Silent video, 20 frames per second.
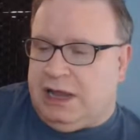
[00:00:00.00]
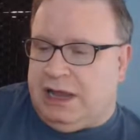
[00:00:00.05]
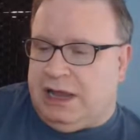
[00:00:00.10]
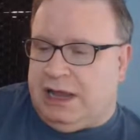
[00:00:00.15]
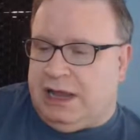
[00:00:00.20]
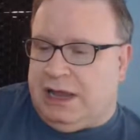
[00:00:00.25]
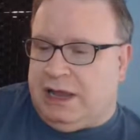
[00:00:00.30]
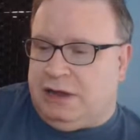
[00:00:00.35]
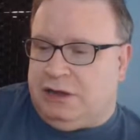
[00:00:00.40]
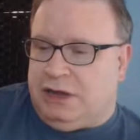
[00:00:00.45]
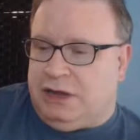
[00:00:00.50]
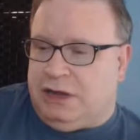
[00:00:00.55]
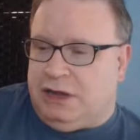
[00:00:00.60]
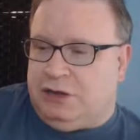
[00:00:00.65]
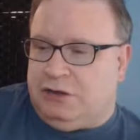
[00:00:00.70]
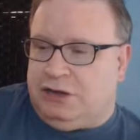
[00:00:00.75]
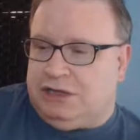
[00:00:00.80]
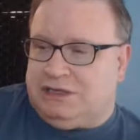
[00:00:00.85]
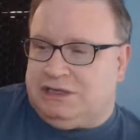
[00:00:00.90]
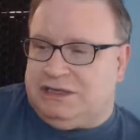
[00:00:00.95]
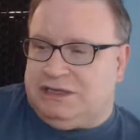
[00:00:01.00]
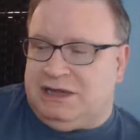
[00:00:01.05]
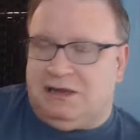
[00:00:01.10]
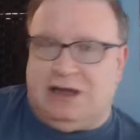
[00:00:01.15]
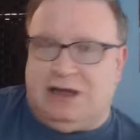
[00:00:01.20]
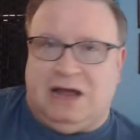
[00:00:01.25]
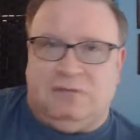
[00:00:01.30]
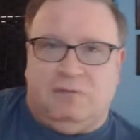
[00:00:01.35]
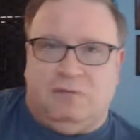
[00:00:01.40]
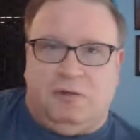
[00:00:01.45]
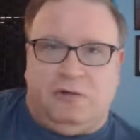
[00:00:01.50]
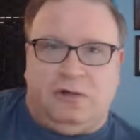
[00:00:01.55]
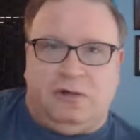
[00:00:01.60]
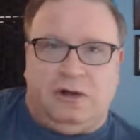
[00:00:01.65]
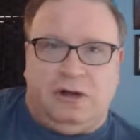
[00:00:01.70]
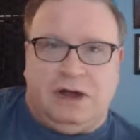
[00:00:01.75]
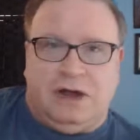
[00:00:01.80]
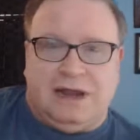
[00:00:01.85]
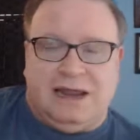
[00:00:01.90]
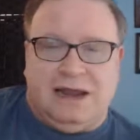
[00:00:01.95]
And you're going to see a lot
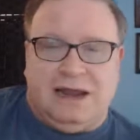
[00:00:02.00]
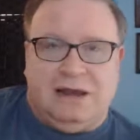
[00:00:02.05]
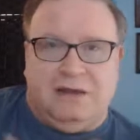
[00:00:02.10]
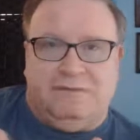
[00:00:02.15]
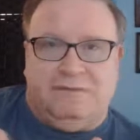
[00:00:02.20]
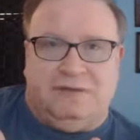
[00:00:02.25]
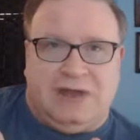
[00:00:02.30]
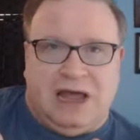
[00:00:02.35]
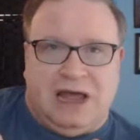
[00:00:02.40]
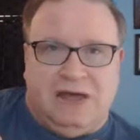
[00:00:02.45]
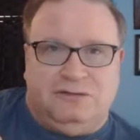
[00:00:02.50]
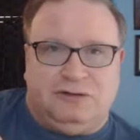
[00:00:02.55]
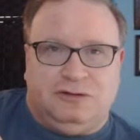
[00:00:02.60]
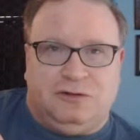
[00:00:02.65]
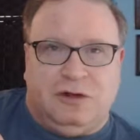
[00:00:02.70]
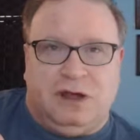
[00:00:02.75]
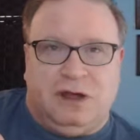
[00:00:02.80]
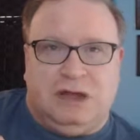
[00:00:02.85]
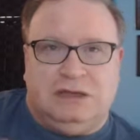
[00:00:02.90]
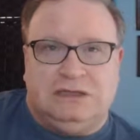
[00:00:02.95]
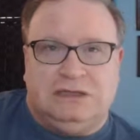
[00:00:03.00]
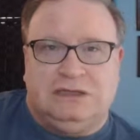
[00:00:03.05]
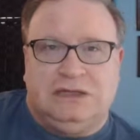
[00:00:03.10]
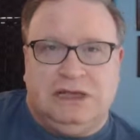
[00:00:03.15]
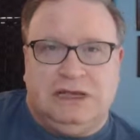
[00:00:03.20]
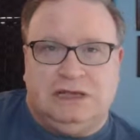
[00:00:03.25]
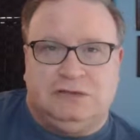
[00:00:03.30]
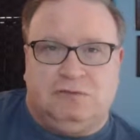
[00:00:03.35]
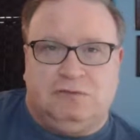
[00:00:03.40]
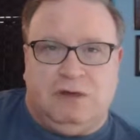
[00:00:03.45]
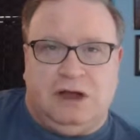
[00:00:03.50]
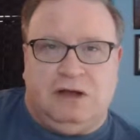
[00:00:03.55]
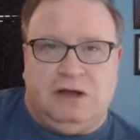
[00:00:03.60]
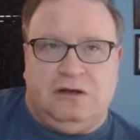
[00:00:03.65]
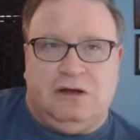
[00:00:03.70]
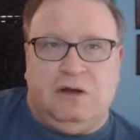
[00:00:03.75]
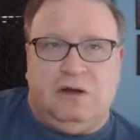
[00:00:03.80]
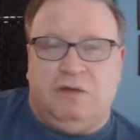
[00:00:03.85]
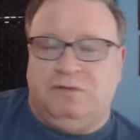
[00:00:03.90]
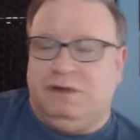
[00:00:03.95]
more, again, of live draws as
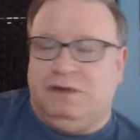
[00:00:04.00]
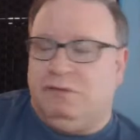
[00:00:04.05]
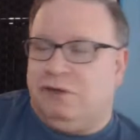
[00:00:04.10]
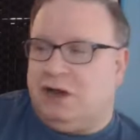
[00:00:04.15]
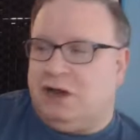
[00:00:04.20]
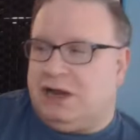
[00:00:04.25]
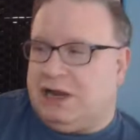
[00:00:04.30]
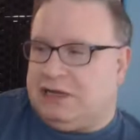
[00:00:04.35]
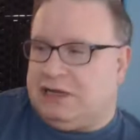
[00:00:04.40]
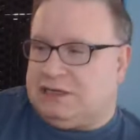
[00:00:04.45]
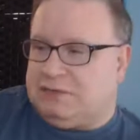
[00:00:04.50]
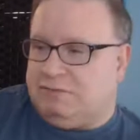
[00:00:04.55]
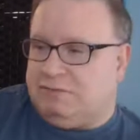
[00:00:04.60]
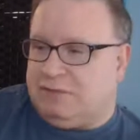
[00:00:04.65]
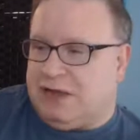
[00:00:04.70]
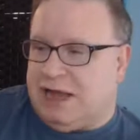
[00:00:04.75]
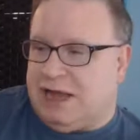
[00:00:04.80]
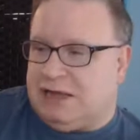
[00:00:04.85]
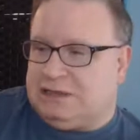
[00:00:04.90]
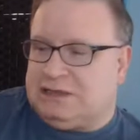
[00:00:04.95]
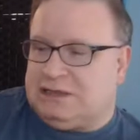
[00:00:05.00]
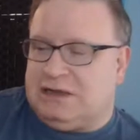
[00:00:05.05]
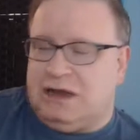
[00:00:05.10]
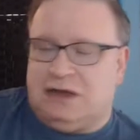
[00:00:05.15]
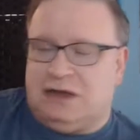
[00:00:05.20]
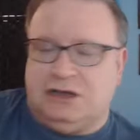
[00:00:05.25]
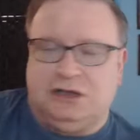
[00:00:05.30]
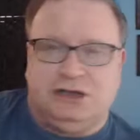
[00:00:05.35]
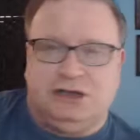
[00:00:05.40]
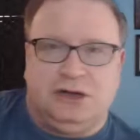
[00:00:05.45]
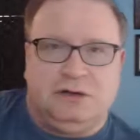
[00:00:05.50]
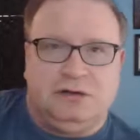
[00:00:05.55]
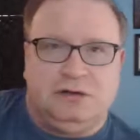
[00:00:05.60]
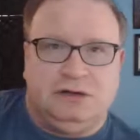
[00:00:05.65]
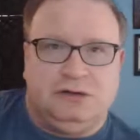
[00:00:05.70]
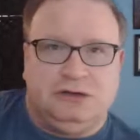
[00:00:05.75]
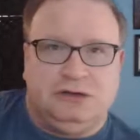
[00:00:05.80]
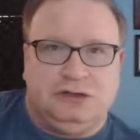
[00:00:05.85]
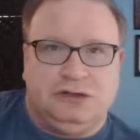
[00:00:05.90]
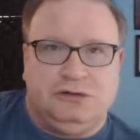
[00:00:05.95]
well. Hopefully, we're going to get some guests on the show
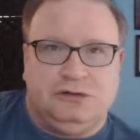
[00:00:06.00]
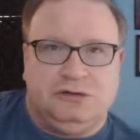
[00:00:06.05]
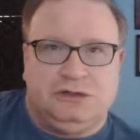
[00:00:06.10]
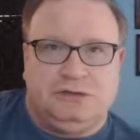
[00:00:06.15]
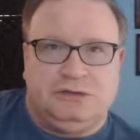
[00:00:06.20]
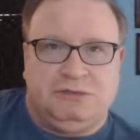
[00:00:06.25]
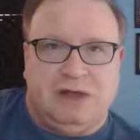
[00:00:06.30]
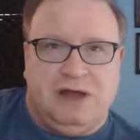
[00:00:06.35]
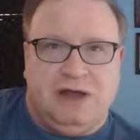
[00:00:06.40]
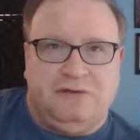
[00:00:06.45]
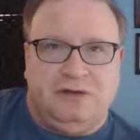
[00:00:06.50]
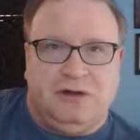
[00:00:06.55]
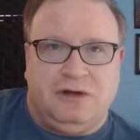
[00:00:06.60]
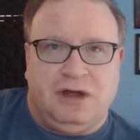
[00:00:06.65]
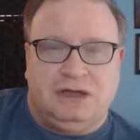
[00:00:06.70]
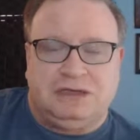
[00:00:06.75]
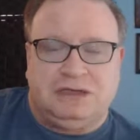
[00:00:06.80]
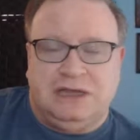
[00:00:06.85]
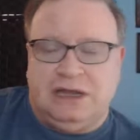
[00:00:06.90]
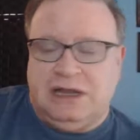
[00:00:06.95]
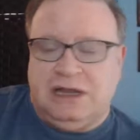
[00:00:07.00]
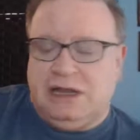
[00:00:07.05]
to do some live draws.